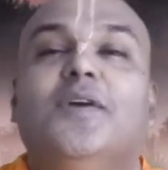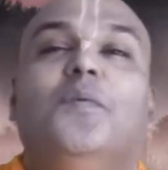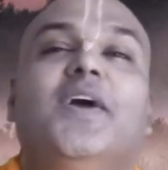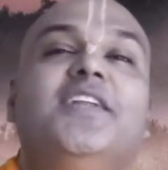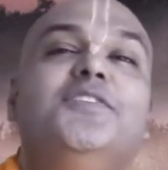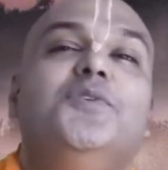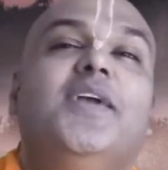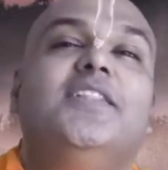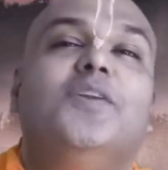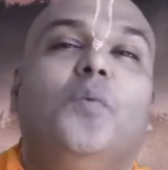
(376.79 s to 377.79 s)
Where did you
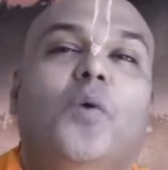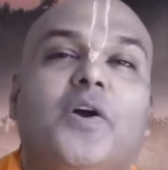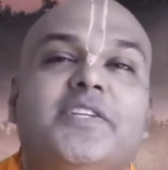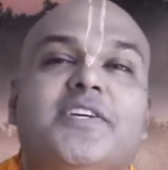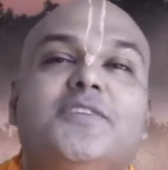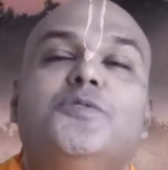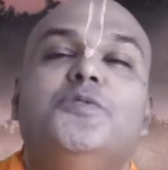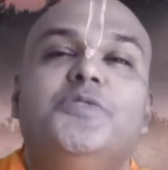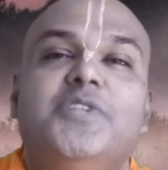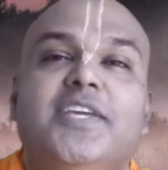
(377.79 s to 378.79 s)
get the water to
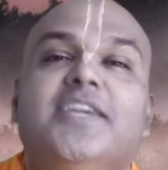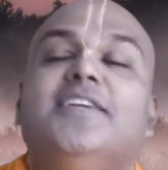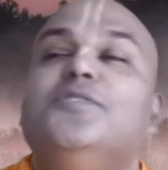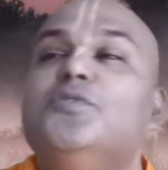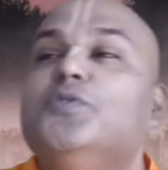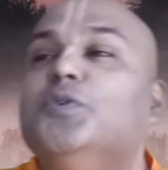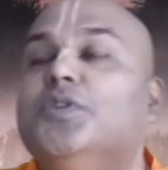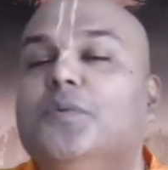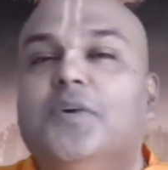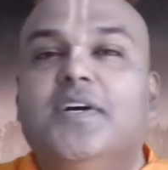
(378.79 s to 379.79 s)
drink to do
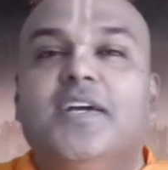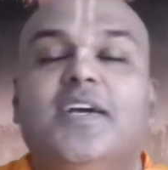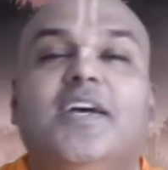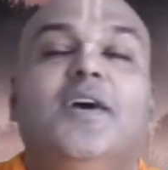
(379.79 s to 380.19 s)
the work?